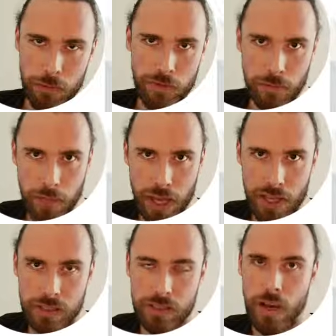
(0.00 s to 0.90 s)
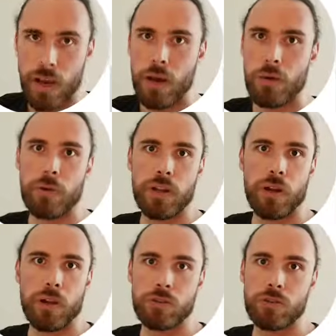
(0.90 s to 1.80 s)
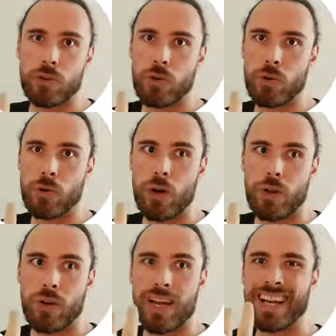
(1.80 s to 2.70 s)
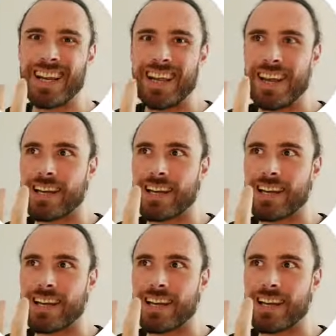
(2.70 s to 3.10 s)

of a page, but also you can